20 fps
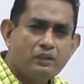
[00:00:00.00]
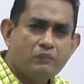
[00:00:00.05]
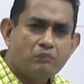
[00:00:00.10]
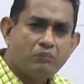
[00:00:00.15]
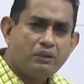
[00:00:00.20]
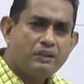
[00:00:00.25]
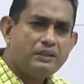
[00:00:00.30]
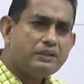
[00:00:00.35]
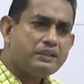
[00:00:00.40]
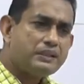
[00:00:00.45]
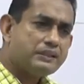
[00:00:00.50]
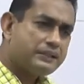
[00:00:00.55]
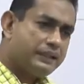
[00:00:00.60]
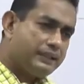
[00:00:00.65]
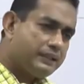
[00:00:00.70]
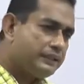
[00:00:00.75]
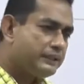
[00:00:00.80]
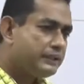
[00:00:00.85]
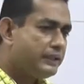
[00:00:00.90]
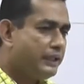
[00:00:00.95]
But does
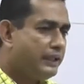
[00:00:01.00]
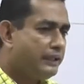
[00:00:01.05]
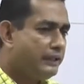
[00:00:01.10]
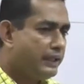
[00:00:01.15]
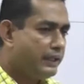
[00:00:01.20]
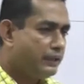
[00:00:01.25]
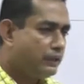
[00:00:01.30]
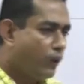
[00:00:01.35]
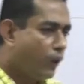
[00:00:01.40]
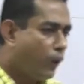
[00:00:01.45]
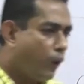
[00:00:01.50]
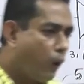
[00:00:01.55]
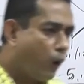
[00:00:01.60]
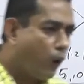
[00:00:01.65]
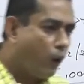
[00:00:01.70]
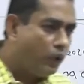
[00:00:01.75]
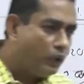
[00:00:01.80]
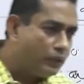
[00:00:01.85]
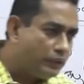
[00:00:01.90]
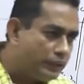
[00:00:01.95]
it say that
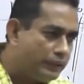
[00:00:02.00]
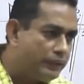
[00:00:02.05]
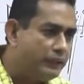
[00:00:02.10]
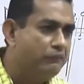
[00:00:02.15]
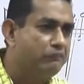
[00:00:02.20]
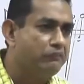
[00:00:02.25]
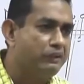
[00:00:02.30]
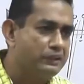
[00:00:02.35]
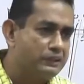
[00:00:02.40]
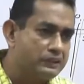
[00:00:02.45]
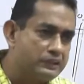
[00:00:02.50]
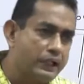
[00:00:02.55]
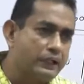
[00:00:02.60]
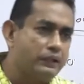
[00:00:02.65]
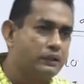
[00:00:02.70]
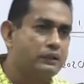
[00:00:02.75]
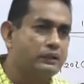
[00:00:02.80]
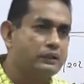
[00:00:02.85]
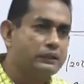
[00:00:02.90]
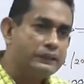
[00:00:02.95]
all the events
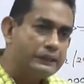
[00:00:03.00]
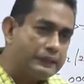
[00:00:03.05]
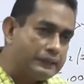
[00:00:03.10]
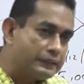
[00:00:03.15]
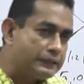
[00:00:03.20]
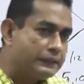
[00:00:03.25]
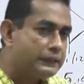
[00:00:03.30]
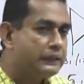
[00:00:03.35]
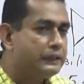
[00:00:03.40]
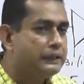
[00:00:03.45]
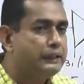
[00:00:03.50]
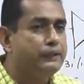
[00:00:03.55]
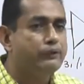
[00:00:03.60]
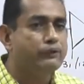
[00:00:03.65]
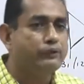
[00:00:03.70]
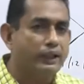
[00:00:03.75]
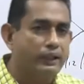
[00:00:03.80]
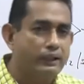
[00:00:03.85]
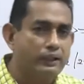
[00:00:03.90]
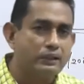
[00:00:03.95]
that occur
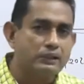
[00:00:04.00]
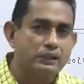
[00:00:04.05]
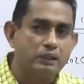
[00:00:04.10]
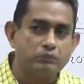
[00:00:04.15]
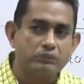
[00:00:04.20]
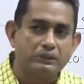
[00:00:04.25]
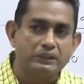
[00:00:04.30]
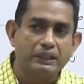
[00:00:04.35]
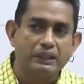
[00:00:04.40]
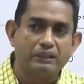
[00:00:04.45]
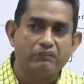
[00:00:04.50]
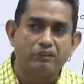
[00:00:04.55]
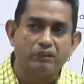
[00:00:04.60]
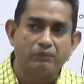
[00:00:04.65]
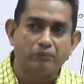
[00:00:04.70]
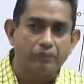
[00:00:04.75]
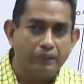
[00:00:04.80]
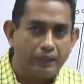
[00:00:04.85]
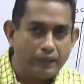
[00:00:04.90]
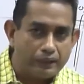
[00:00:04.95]
during the
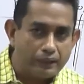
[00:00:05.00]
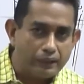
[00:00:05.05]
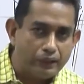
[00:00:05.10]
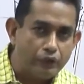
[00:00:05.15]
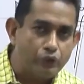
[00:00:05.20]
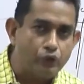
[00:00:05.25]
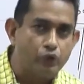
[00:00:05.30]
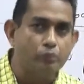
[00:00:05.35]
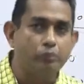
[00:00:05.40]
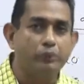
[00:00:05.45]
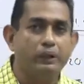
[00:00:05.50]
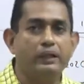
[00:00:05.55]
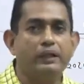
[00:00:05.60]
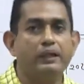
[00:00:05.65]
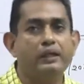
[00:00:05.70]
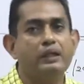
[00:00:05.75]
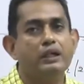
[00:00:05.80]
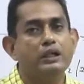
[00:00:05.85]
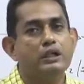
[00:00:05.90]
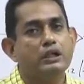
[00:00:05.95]
subsequent period need to
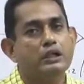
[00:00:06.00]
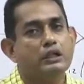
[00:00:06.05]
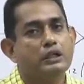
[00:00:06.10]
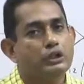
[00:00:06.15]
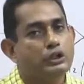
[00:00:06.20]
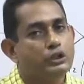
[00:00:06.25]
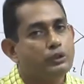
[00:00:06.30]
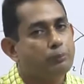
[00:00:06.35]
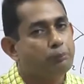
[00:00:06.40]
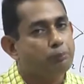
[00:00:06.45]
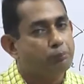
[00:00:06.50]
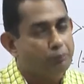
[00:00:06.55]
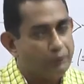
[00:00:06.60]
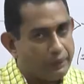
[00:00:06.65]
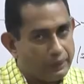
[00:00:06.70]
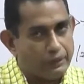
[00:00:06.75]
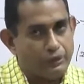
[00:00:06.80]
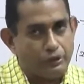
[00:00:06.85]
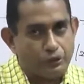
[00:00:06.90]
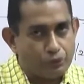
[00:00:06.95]
be
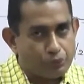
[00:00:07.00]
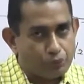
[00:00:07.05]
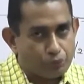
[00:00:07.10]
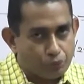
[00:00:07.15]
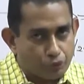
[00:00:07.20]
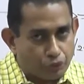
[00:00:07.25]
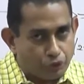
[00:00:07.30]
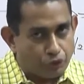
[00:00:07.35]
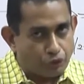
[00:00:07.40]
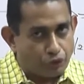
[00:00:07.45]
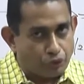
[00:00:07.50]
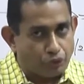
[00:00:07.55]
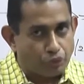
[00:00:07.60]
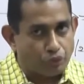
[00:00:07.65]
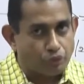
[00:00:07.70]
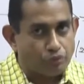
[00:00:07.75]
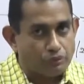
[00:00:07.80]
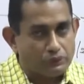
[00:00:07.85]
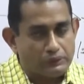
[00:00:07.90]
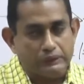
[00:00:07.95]
made use
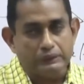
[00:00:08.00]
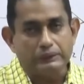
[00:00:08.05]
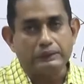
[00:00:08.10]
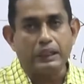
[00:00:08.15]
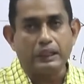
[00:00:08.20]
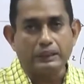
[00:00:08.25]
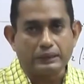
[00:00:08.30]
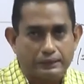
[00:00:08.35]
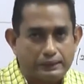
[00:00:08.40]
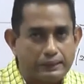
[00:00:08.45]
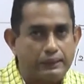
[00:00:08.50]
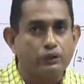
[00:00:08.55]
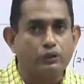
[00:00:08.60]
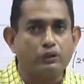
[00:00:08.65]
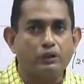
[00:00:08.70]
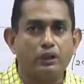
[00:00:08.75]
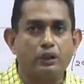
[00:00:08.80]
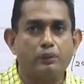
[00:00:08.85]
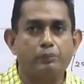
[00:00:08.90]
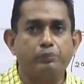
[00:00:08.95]
to adjust it
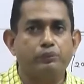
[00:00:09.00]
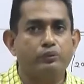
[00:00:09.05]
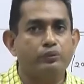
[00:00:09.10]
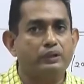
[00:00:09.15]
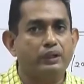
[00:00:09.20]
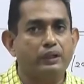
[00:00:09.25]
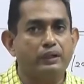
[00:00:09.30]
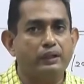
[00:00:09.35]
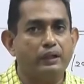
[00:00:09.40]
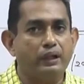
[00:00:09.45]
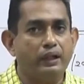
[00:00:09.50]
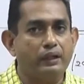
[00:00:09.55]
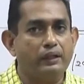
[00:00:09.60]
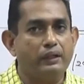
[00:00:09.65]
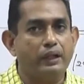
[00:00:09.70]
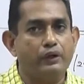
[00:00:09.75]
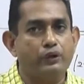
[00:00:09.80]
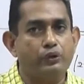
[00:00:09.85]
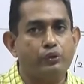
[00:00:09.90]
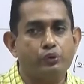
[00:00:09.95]
on the reporting date
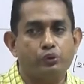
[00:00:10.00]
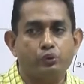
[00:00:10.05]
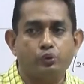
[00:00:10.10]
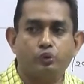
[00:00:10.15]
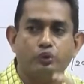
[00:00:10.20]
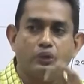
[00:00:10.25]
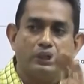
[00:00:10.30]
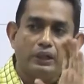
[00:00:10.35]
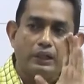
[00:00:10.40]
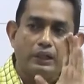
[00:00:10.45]
and to